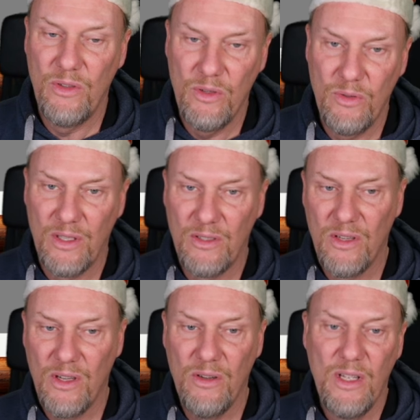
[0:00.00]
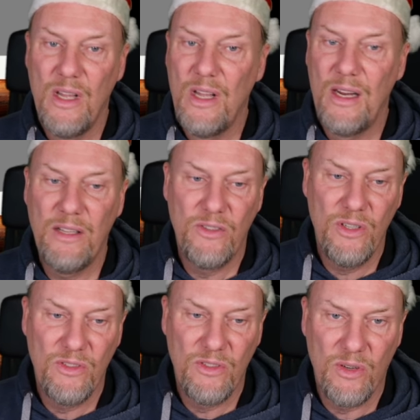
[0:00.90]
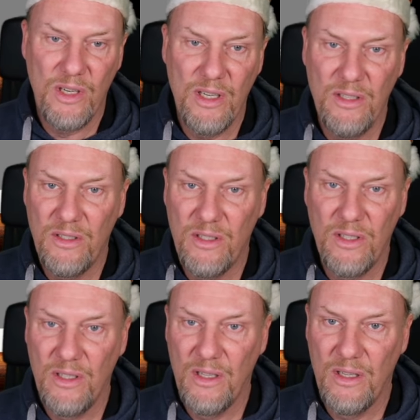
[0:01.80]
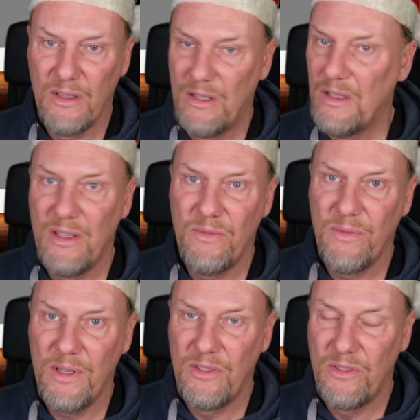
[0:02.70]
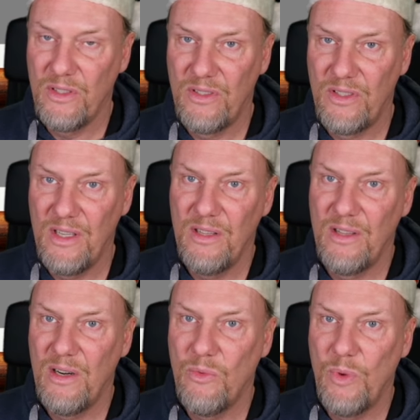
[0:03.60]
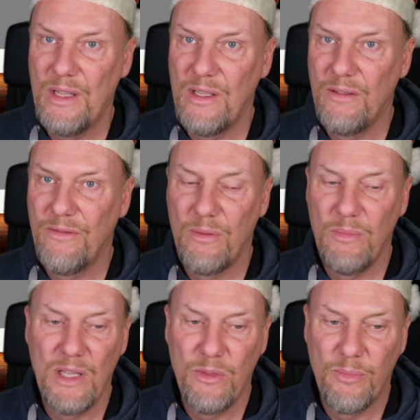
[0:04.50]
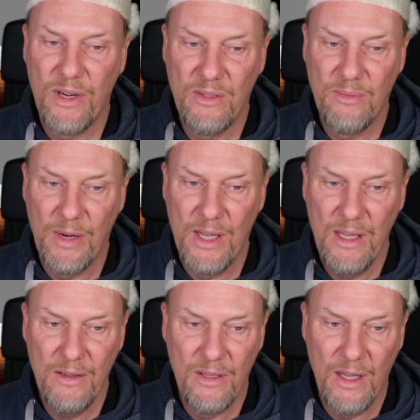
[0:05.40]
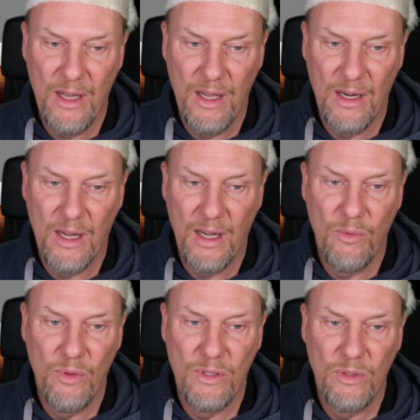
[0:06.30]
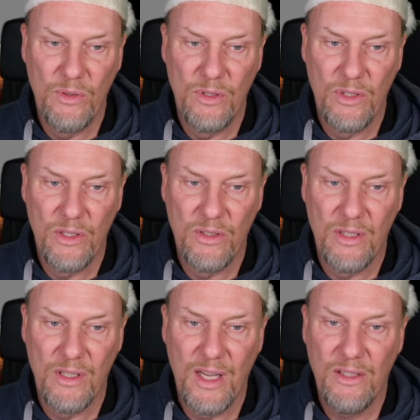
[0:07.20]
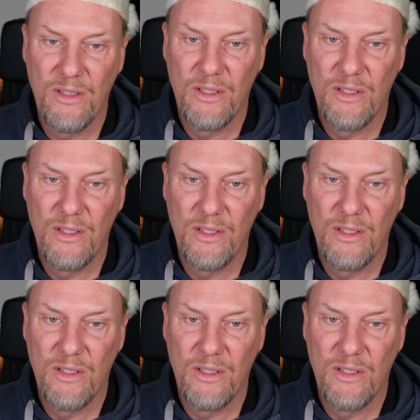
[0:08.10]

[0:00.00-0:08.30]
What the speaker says: use it. So let's just start it. This one is just sitting there waiting for me to press play, and I will do just that.